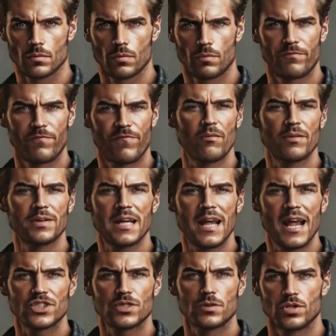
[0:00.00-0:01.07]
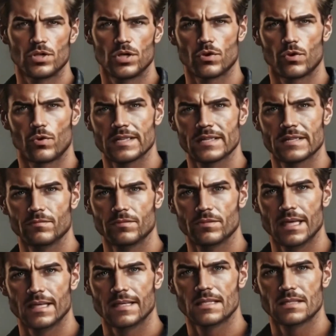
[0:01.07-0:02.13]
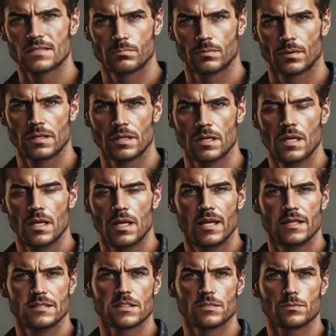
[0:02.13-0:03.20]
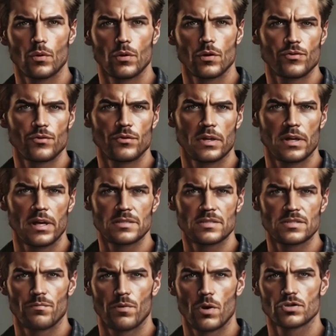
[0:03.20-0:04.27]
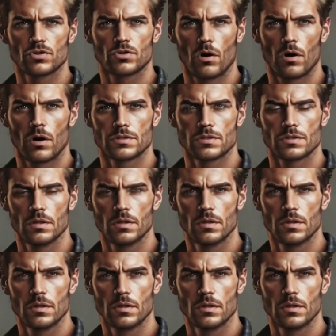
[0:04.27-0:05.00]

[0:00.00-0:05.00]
The profound connection between creativity and discipline is explored through the lens of martial arts,